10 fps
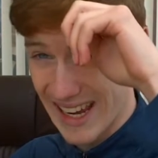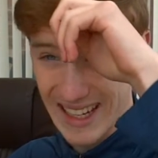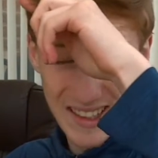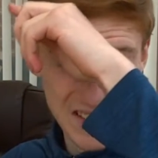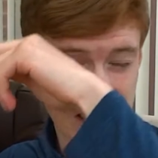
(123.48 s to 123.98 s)
get
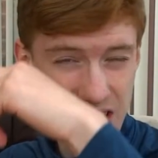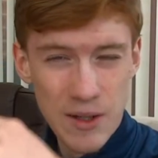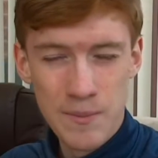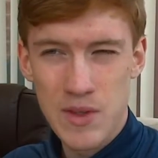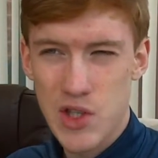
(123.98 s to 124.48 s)
it.
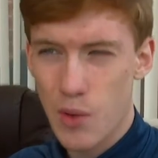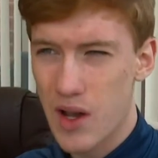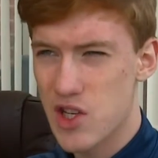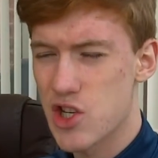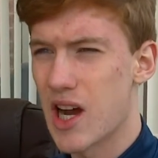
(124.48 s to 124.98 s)
So
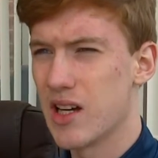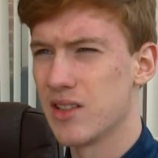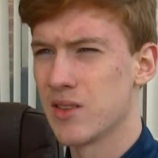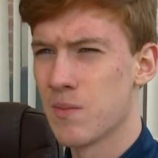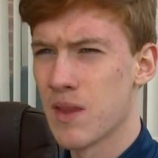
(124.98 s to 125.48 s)
as a
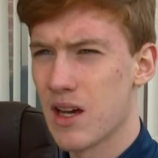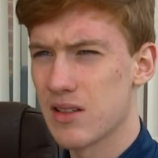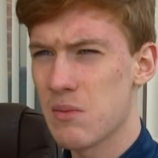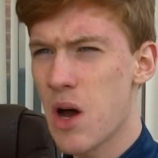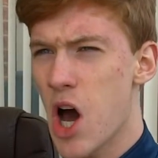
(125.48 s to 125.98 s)
child, I was
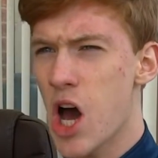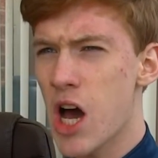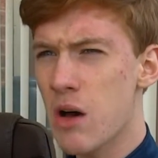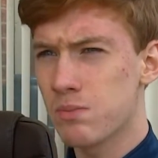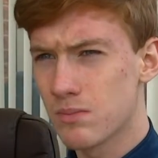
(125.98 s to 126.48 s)
like,
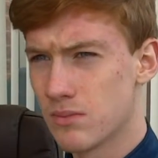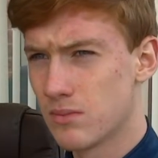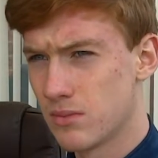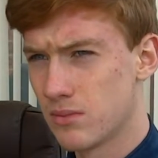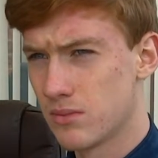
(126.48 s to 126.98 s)
Mom!
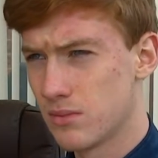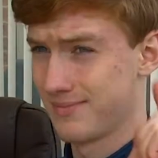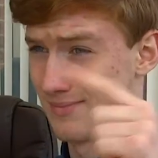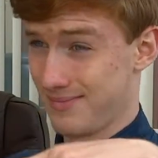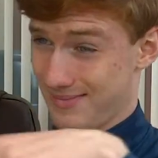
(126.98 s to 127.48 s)

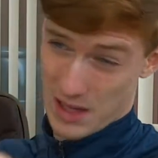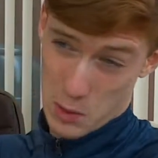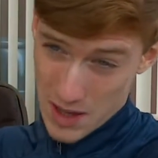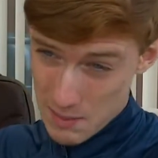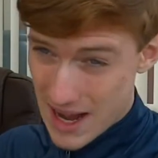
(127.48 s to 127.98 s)
I
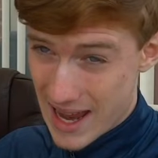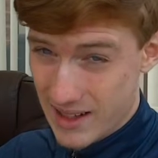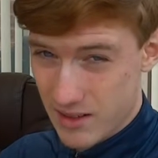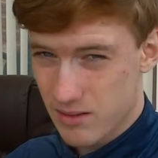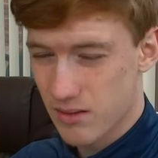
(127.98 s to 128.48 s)
want to
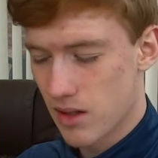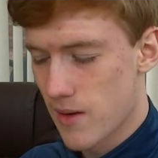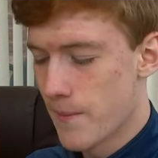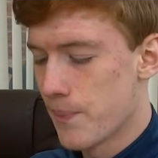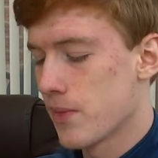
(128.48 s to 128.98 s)
blame.
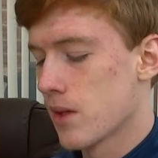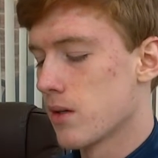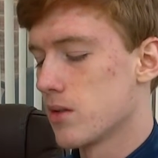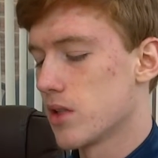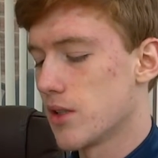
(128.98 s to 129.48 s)

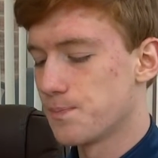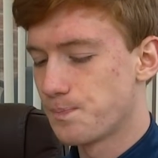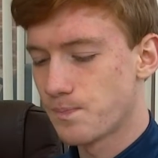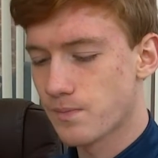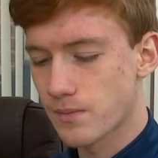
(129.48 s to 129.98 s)
So,
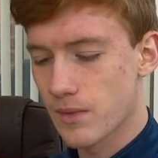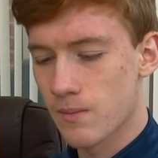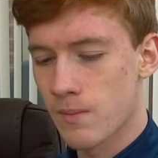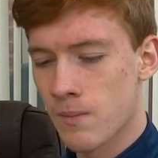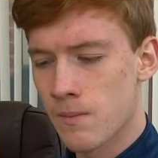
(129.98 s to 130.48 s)

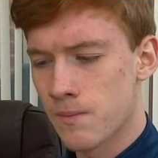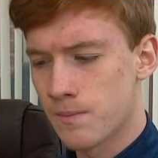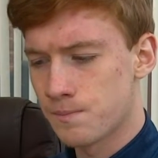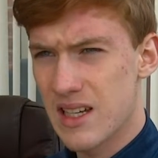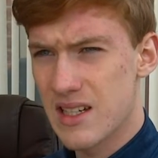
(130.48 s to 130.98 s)

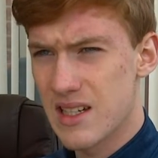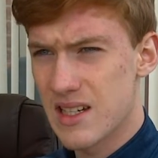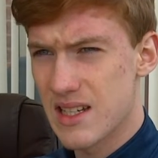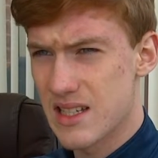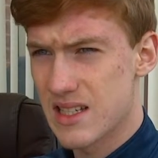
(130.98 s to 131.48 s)
in
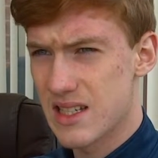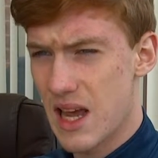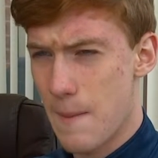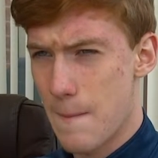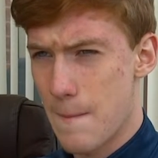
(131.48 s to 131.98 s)

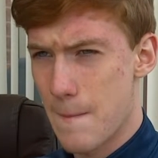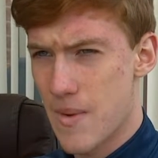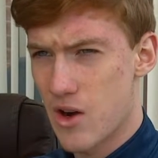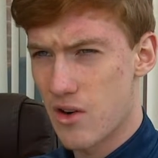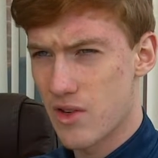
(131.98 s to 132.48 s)

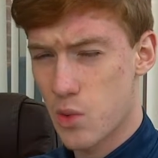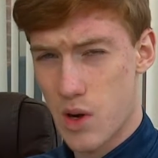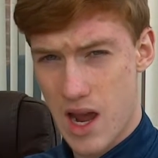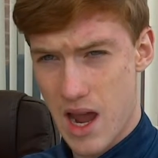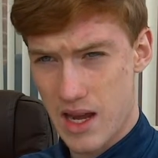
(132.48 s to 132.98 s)
December of
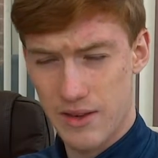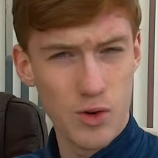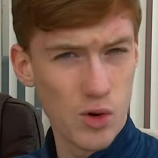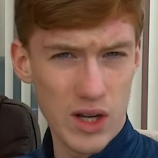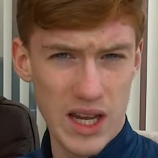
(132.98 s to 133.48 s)

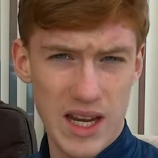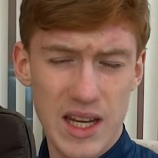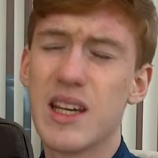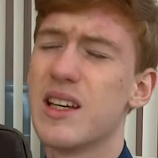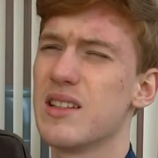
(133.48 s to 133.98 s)

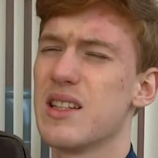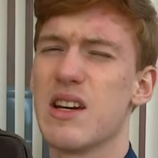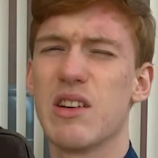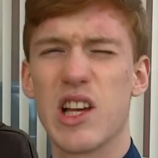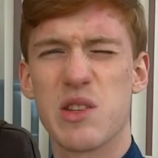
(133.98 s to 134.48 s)
2014, it's the
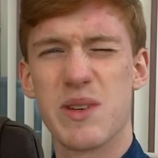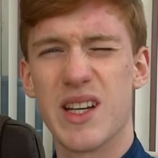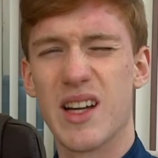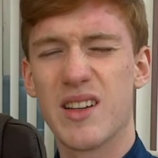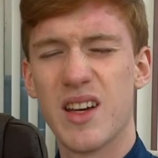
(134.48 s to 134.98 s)
year I lost my
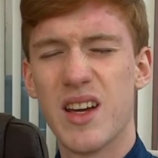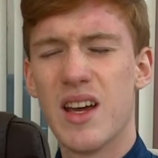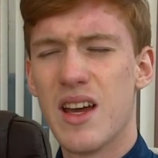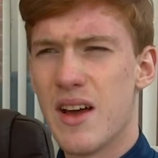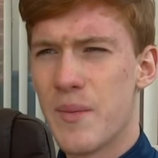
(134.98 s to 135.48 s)
dad.
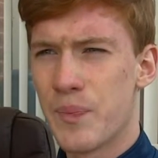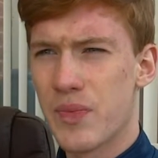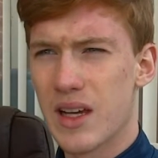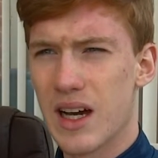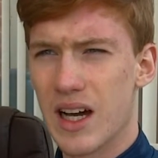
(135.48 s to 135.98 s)

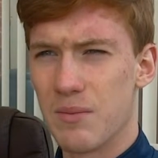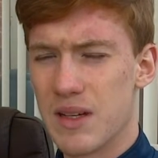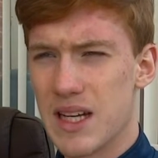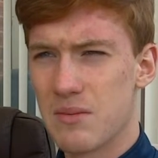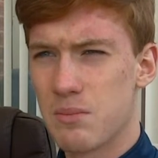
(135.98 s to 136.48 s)
And my
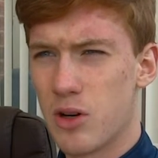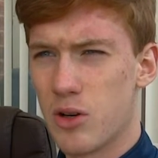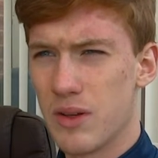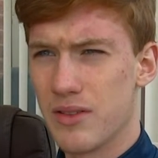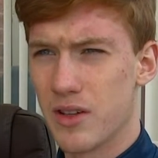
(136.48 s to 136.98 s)
dad bought
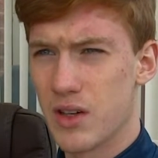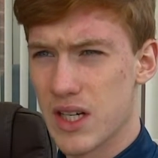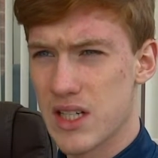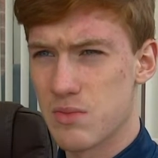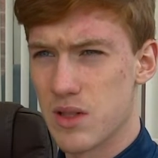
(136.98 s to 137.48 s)
me for
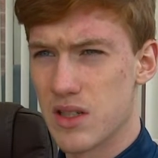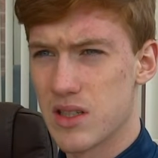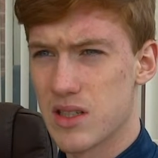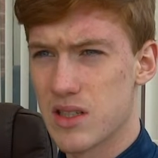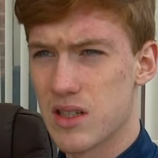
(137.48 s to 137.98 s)

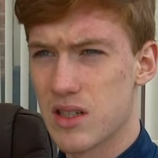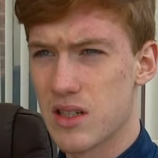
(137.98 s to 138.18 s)
Christmas